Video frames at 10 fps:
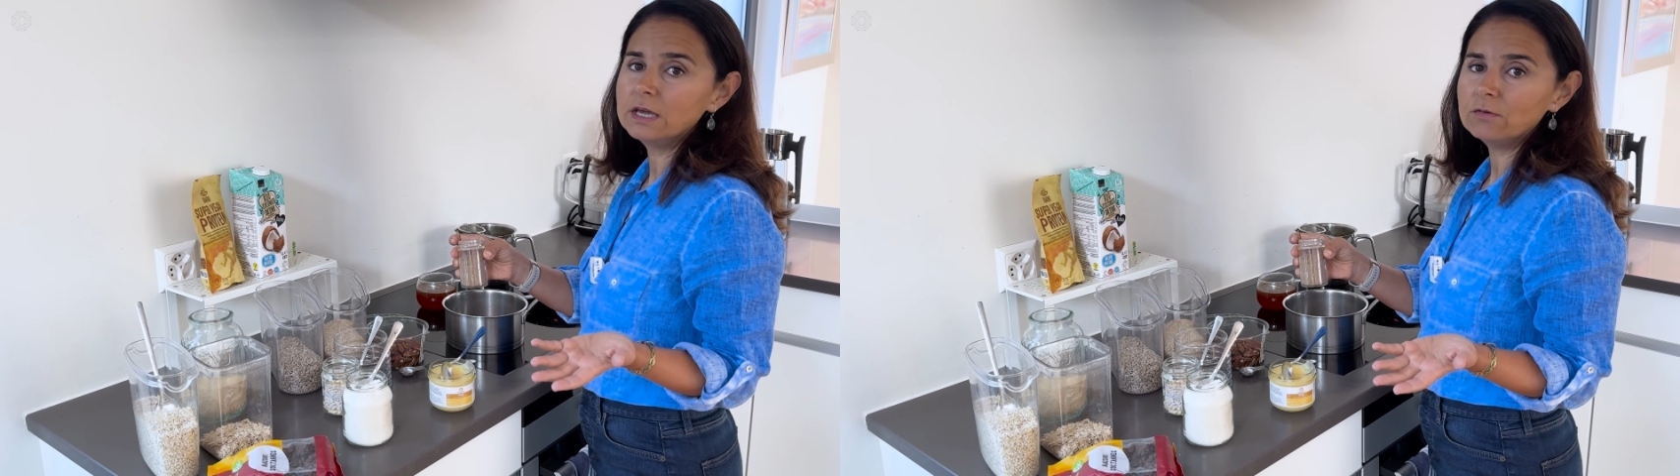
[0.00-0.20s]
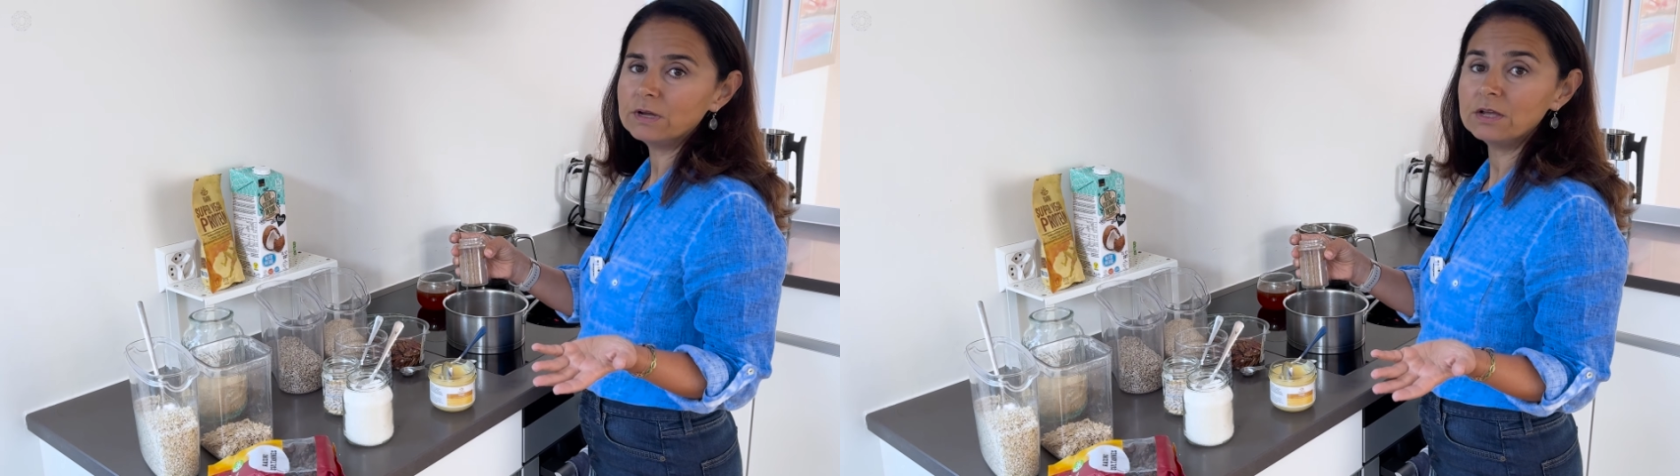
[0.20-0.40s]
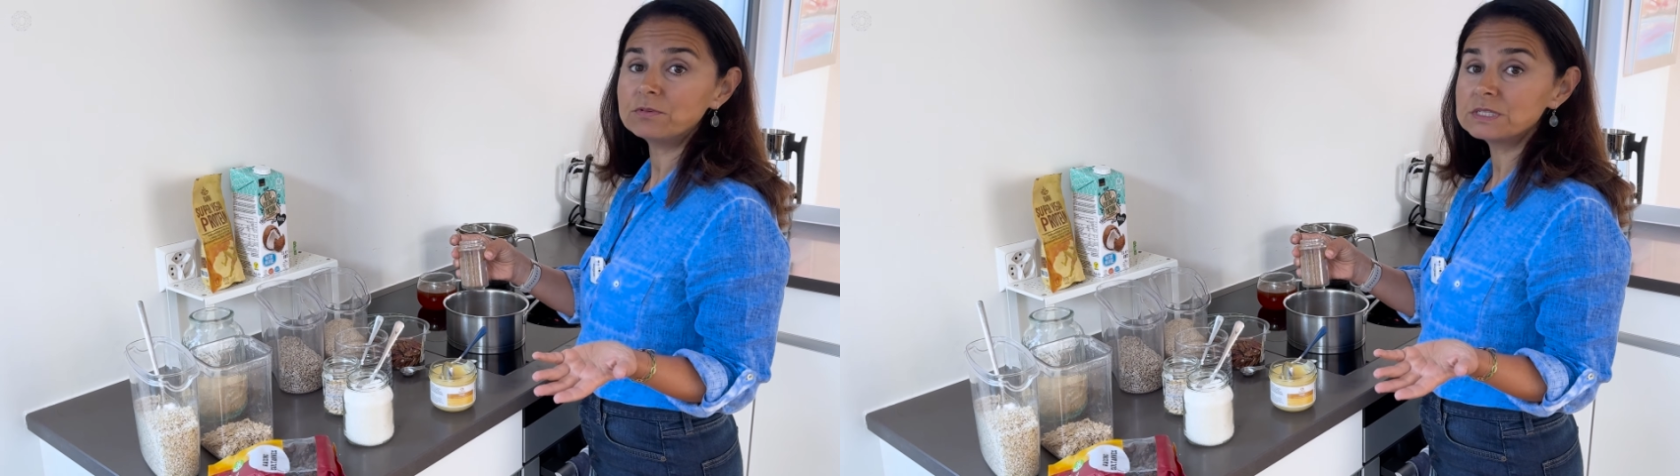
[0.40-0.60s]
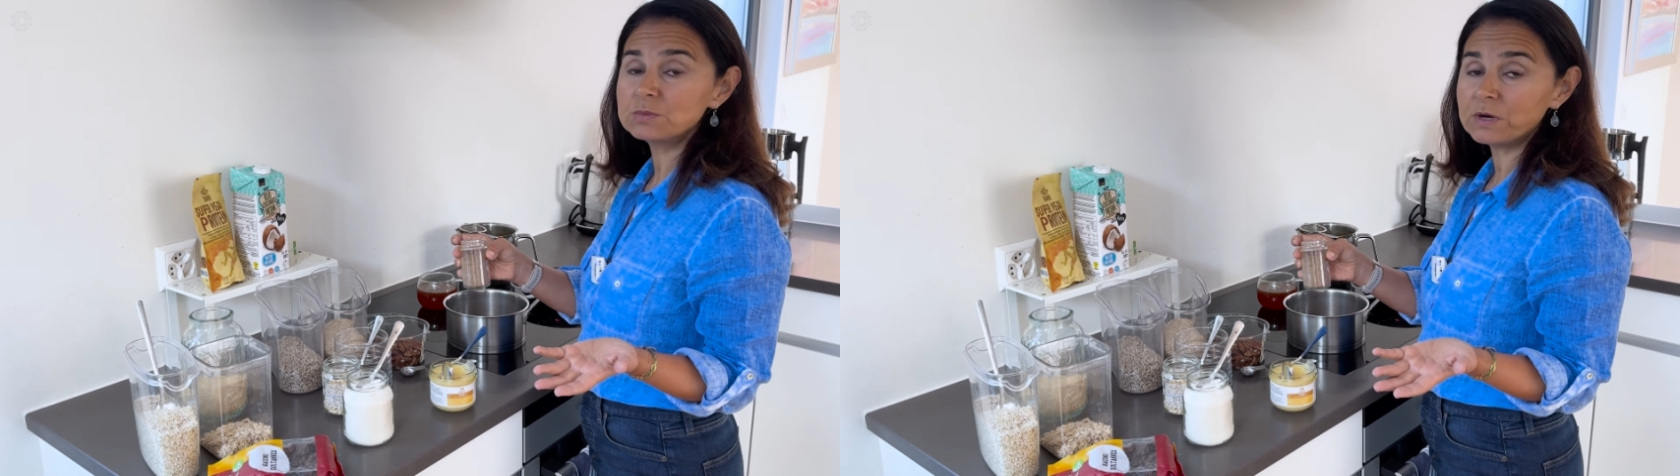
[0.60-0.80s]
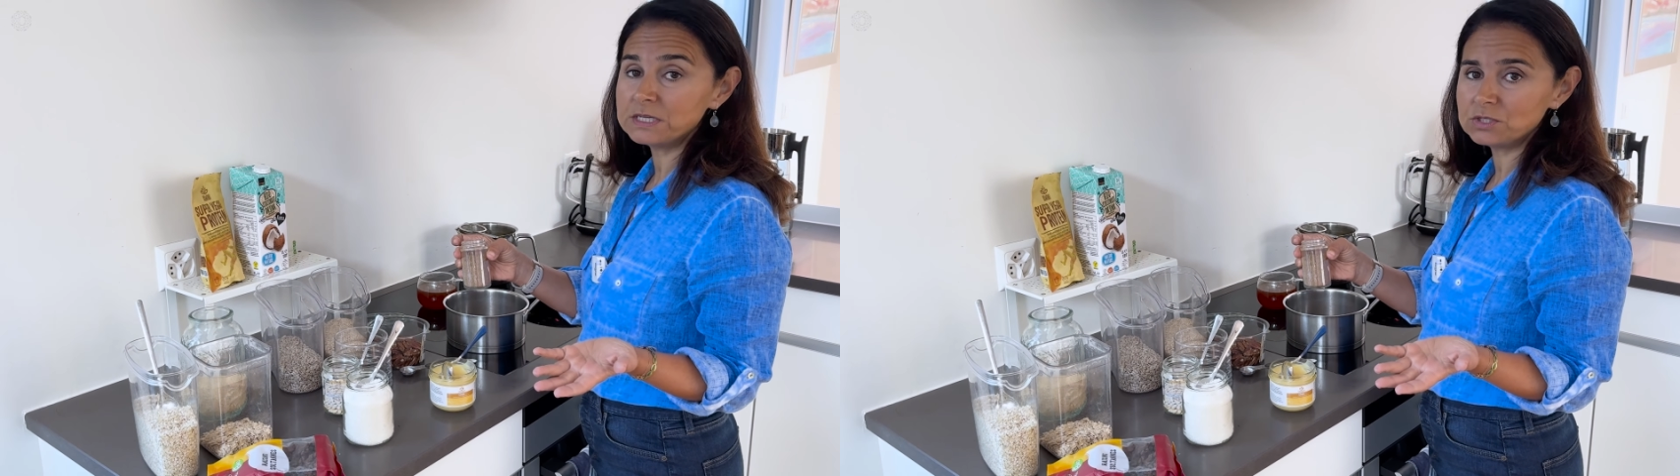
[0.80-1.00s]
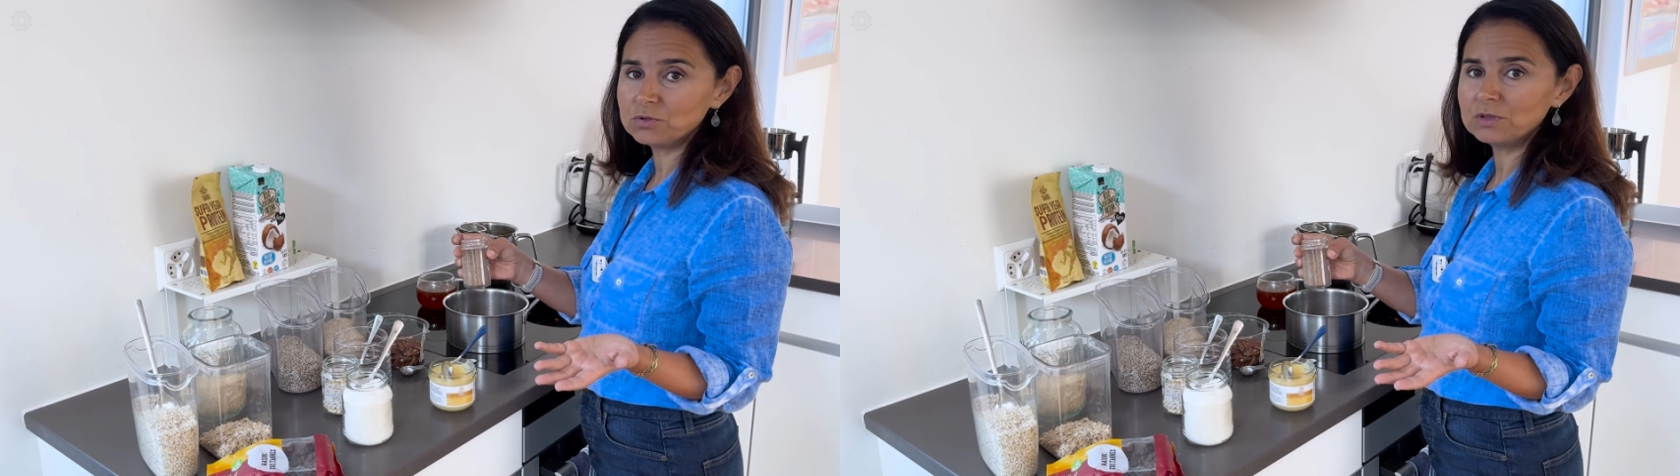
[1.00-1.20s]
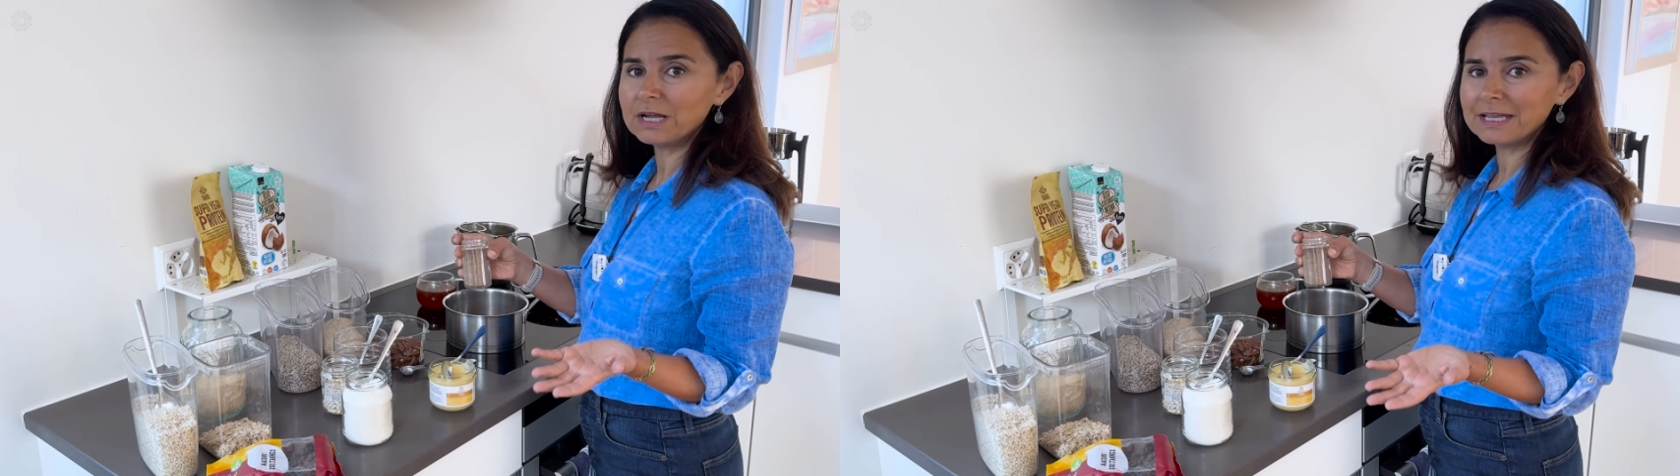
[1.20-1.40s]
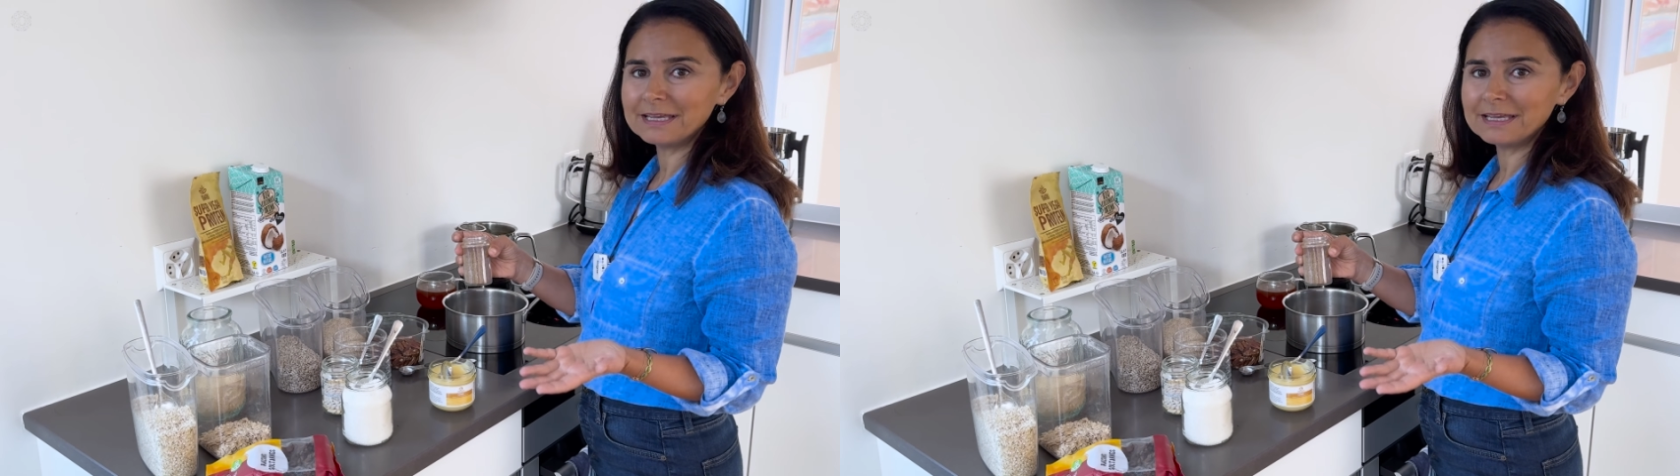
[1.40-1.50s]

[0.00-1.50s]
whatever spice you like